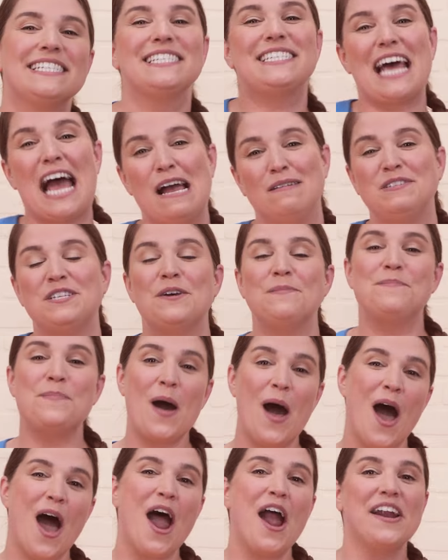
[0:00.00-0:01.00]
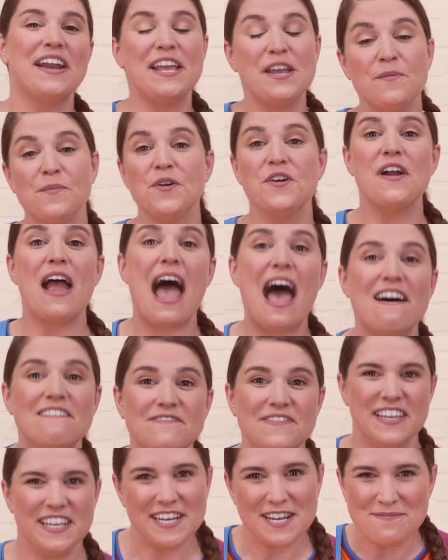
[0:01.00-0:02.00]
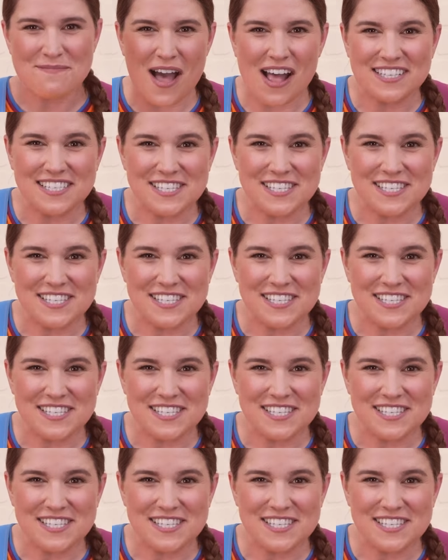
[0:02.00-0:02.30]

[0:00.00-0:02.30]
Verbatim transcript: It's time to party. We're having a